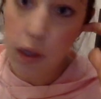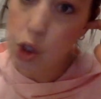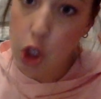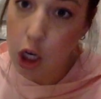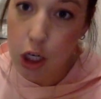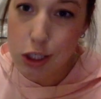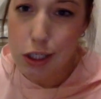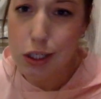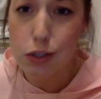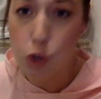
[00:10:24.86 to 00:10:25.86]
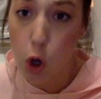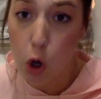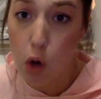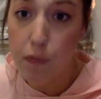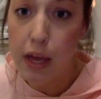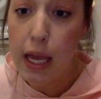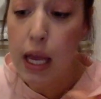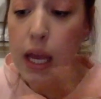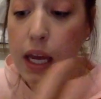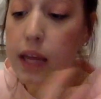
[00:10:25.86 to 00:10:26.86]
the sugar to dissolve
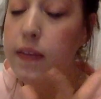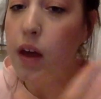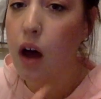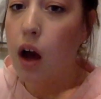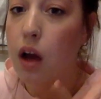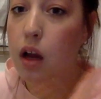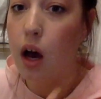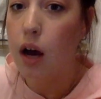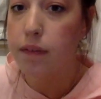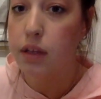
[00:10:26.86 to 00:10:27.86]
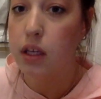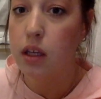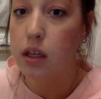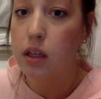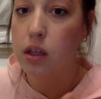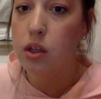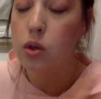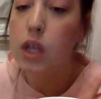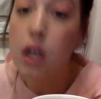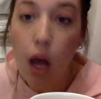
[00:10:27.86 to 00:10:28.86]
in the hot coffee.
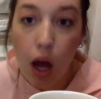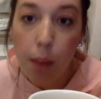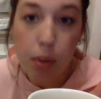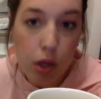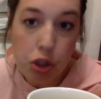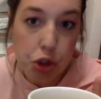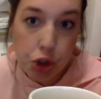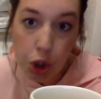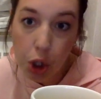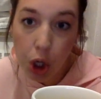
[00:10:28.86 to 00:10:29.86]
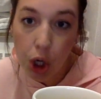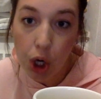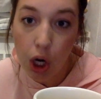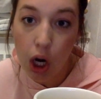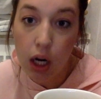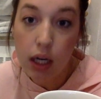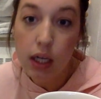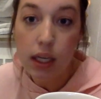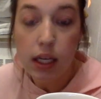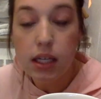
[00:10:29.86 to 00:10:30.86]
You cannot put sugar
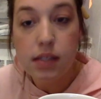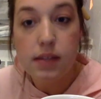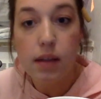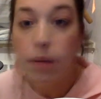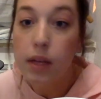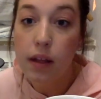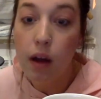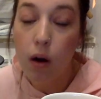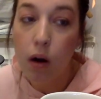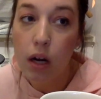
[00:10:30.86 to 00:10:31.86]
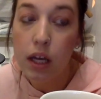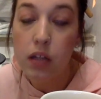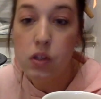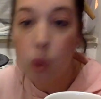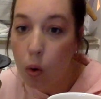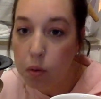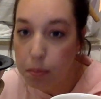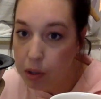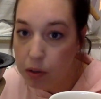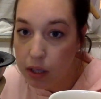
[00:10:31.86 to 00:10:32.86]
into something that already has cold
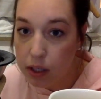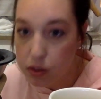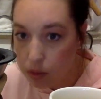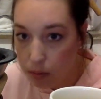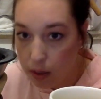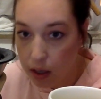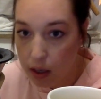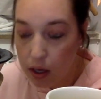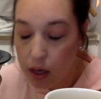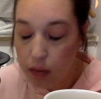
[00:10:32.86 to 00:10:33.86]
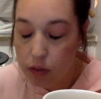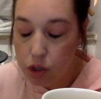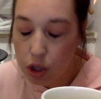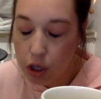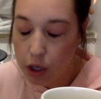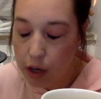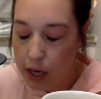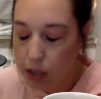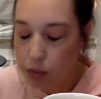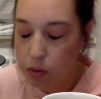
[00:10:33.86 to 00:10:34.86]
milk into it. The sugar
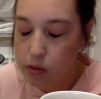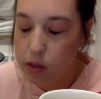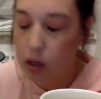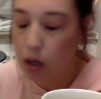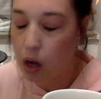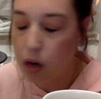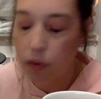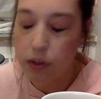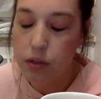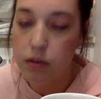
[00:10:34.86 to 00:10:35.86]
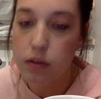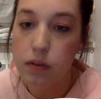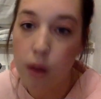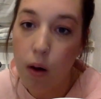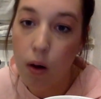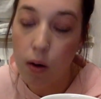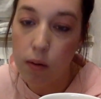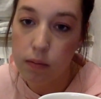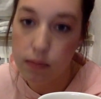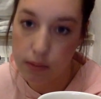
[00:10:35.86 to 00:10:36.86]
granules are not going to dissolve.